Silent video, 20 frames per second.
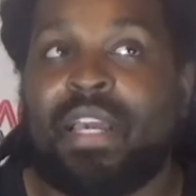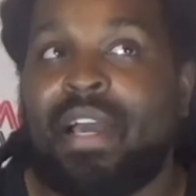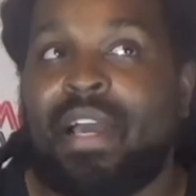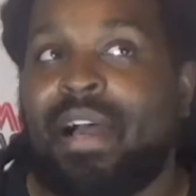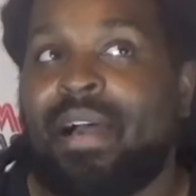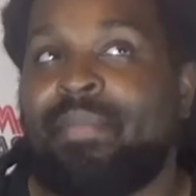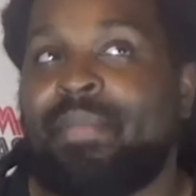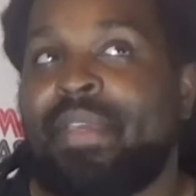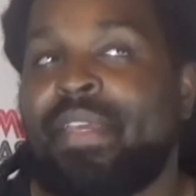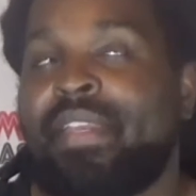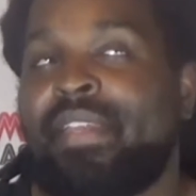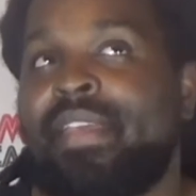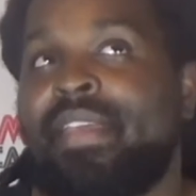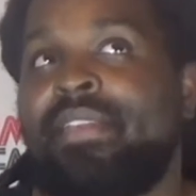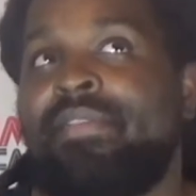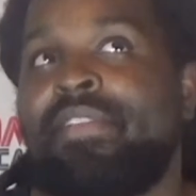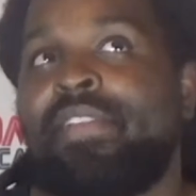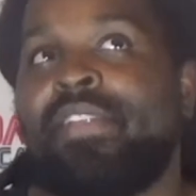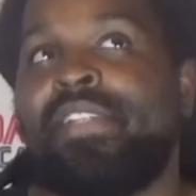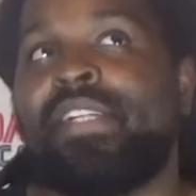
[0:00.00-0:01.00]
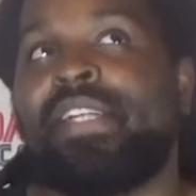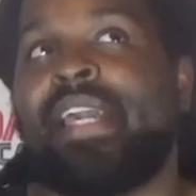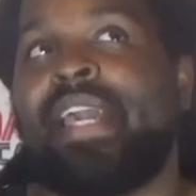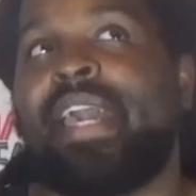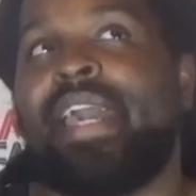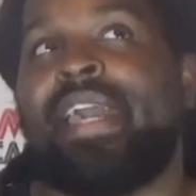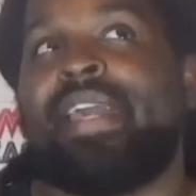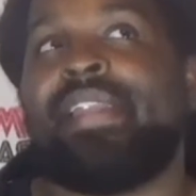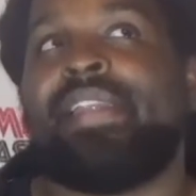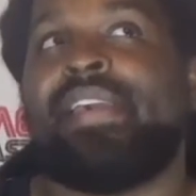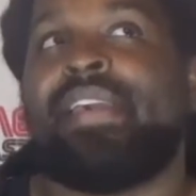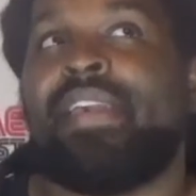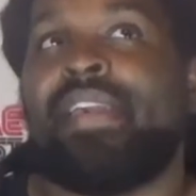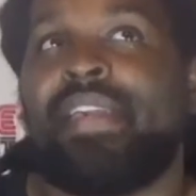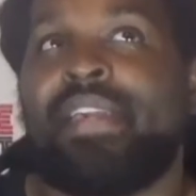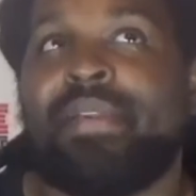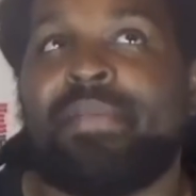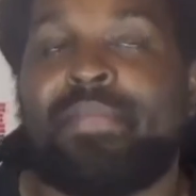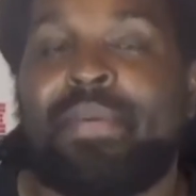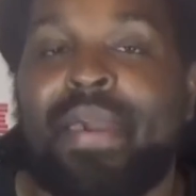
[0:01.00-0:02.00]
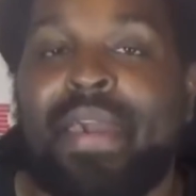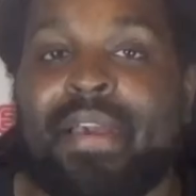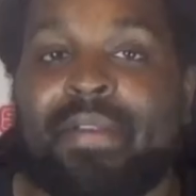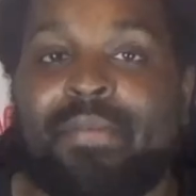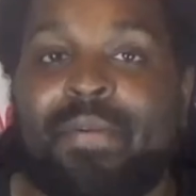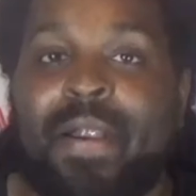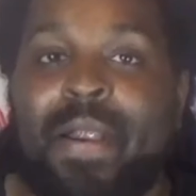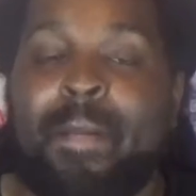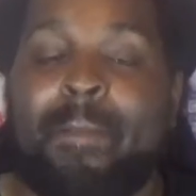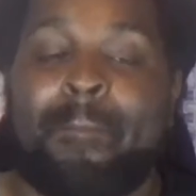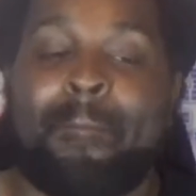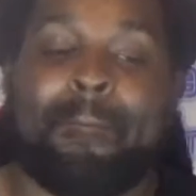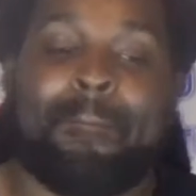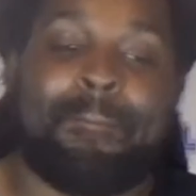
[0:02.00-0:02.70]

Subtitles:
I mean, even look at Impact, right?